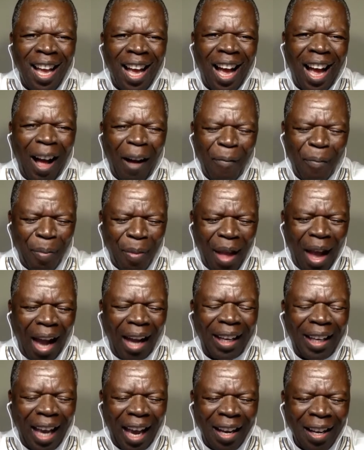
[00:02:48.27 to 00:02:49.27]

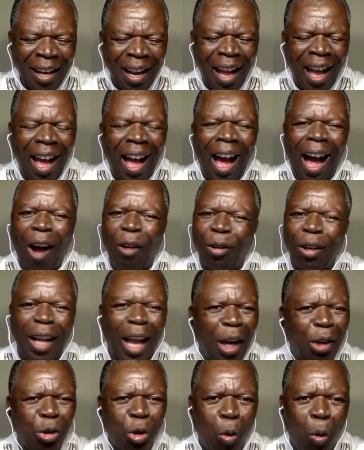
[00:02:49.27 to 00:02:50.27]
Again, I would
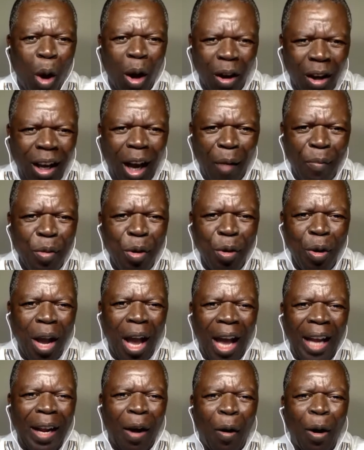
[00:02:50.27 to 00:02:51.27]
like to welcome you
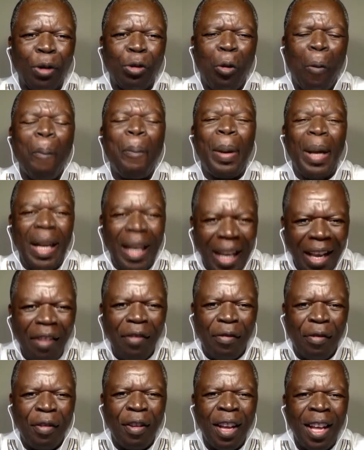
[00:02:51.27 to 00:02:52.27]
and I want to
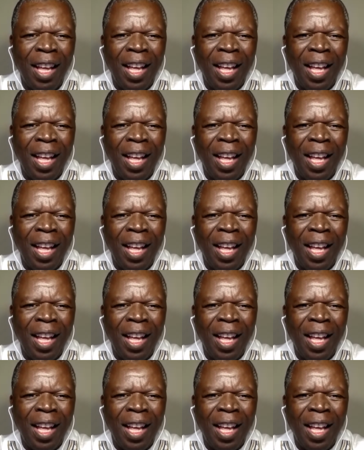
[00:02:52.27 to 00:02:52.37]
believe